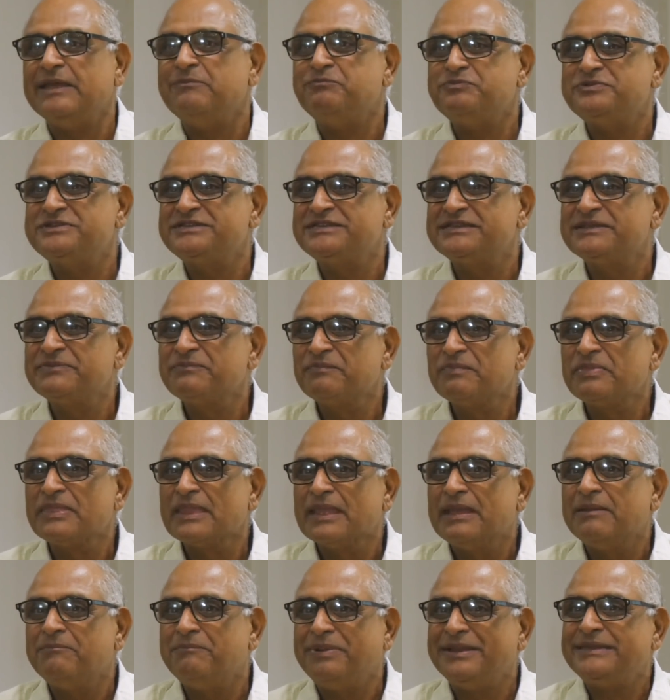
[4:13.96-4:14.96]
shapes,
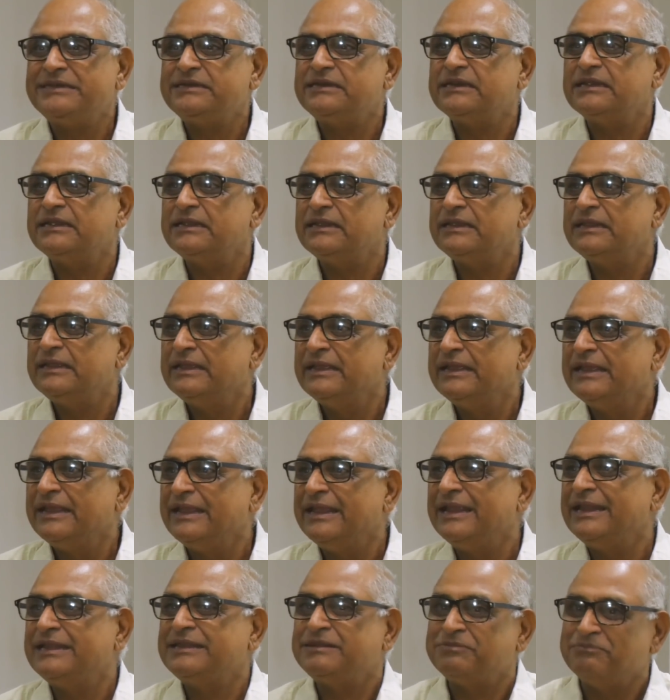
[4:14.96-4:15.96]
but. Uh,
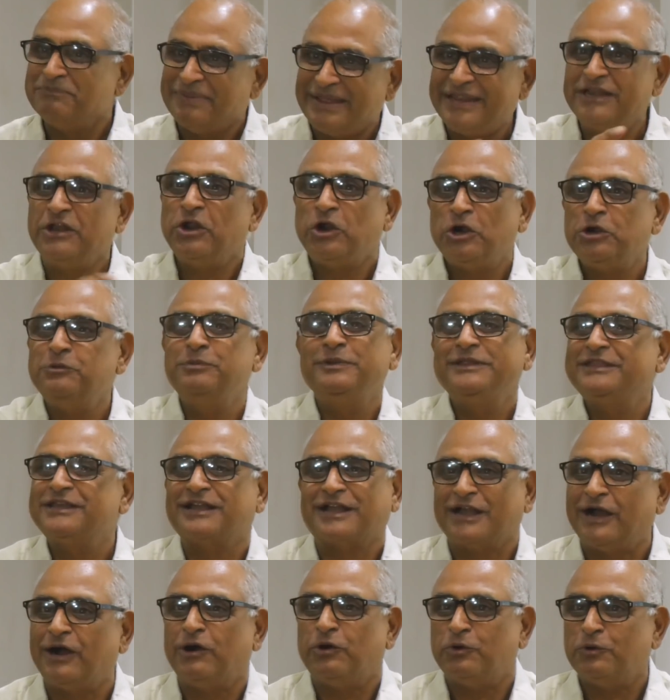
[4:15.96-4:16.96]
It may not be
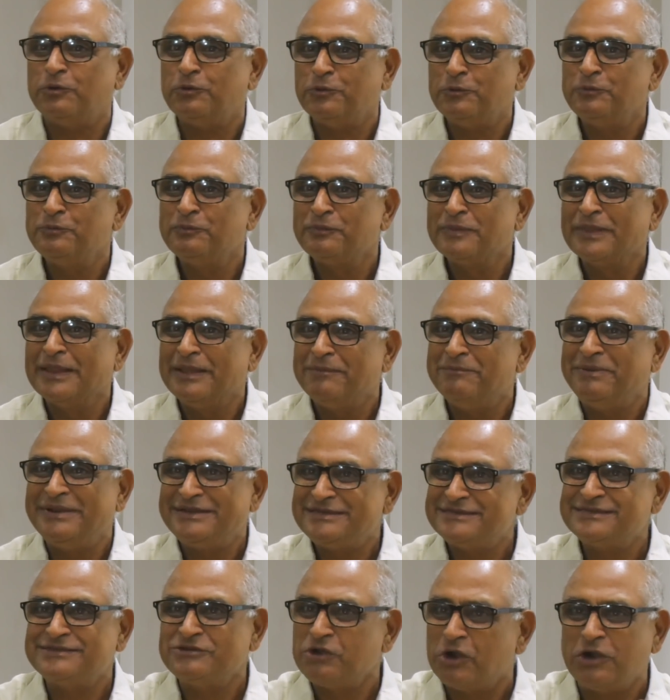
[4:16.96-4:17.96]
the cow,
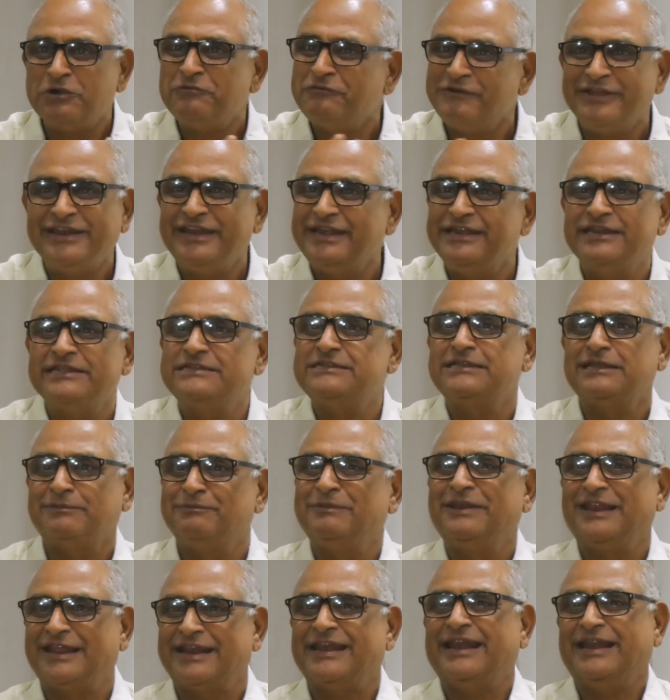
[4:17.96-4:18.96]
but it's not very
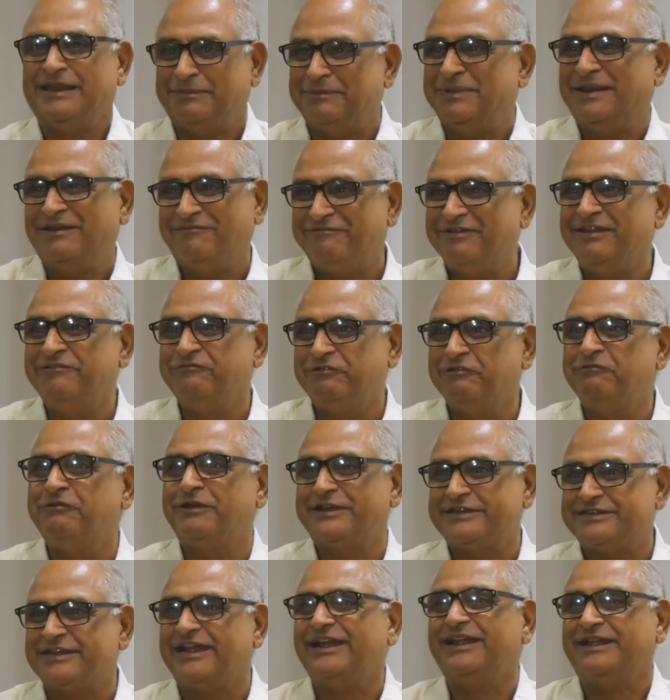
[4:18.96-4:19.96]
dissimilar animal. When we
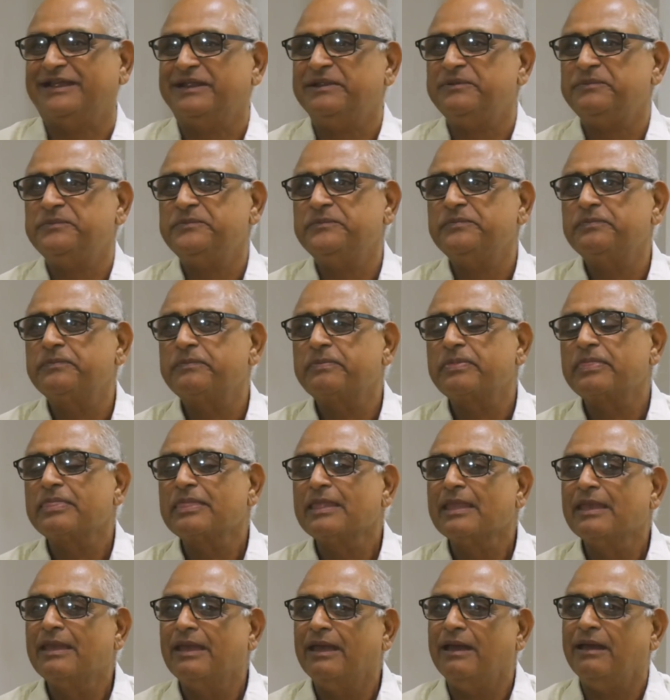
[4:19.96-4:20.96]
were young,
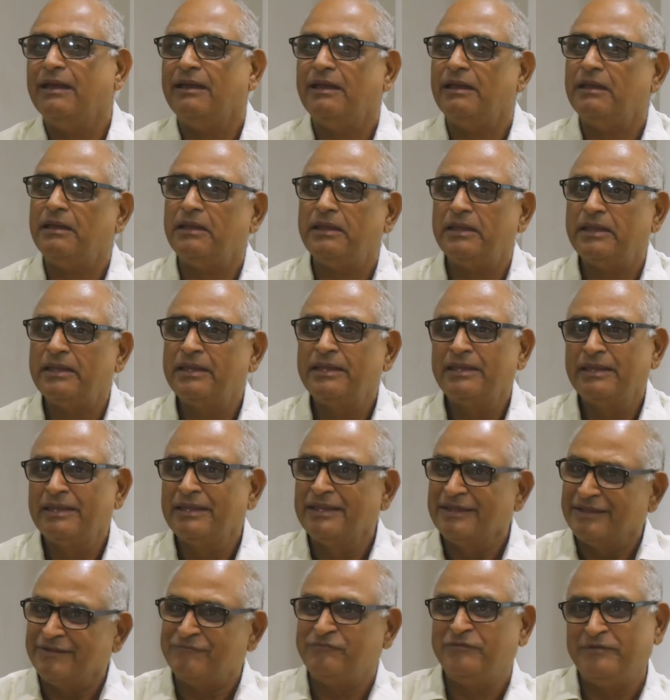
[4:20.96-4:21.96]

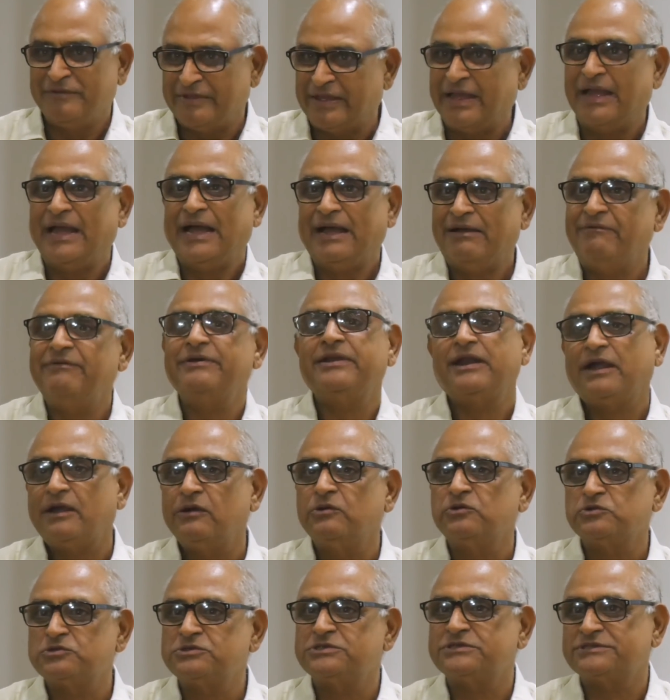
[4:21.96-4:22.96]
uh, our
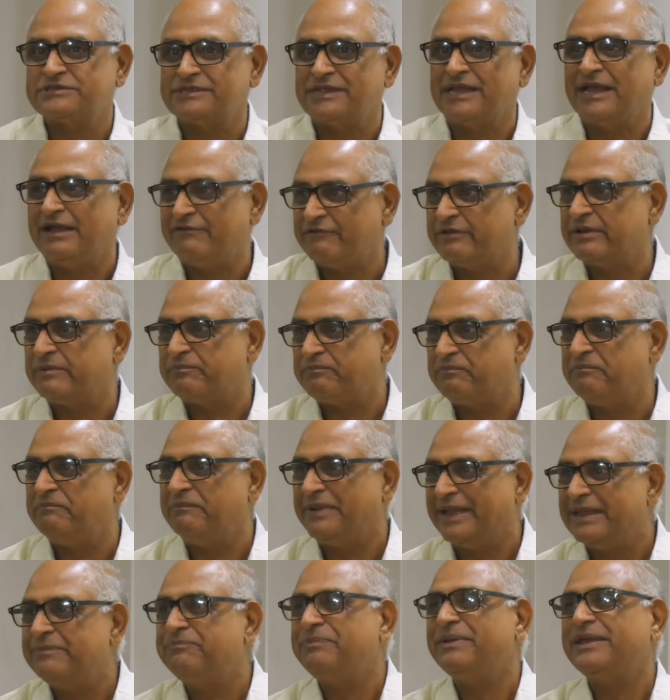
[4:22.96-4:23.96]
house, our
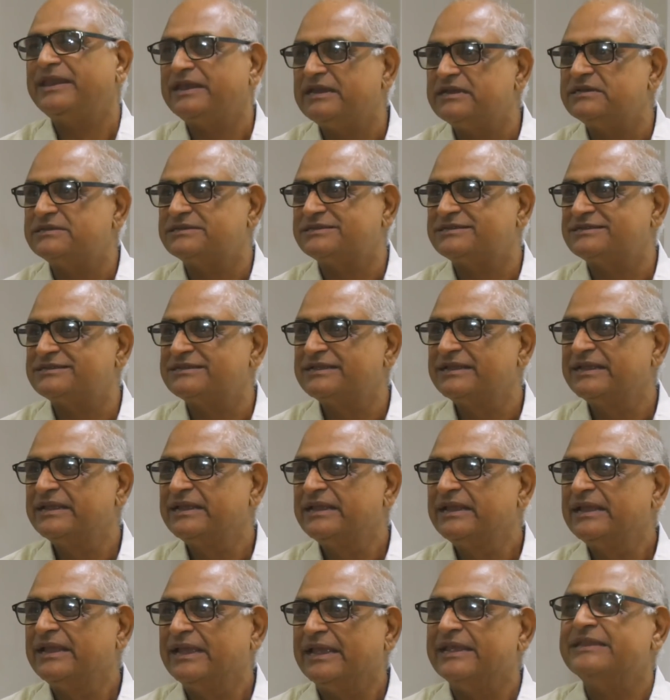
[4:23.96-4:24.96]
my parents
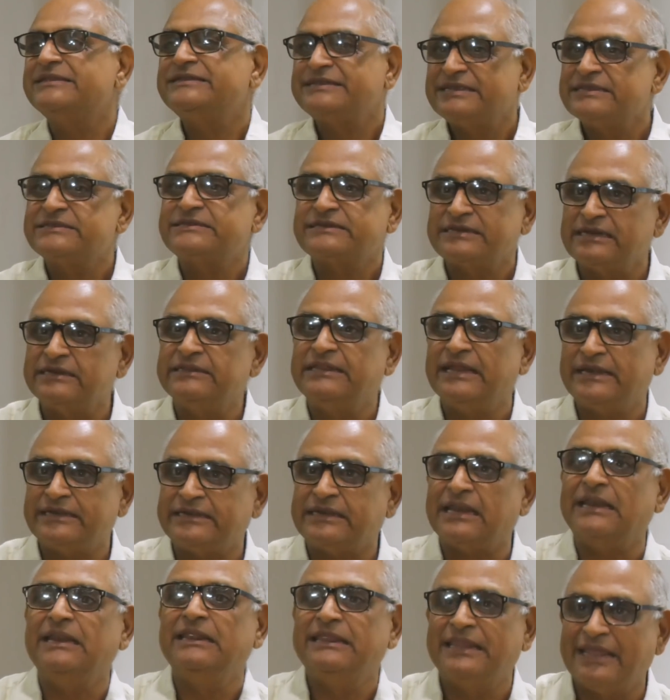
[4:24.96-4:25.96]
insisted
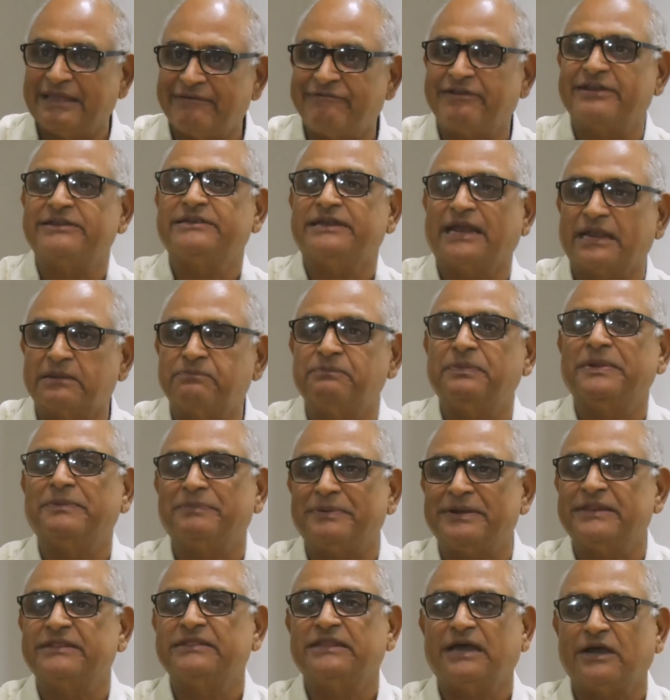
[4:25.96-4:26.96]
that till there were young
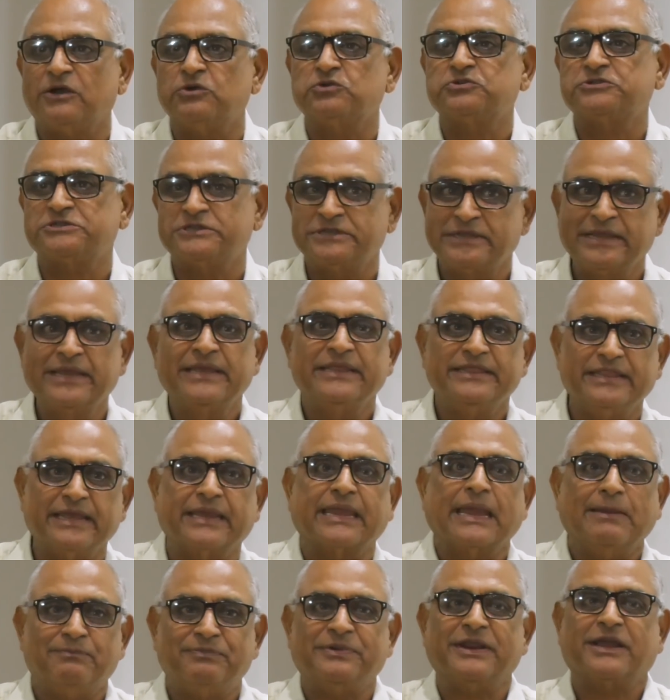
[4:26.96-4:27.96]
people in the house,
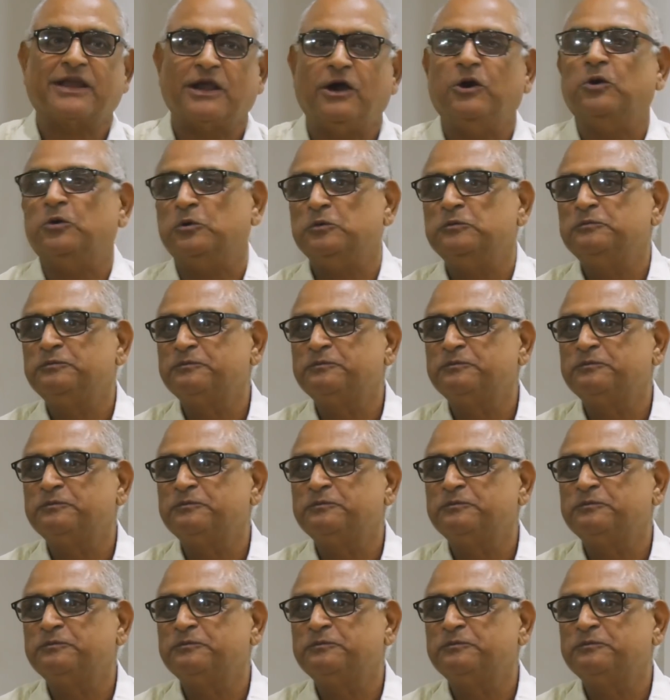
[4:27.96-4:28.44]
they kept a cow.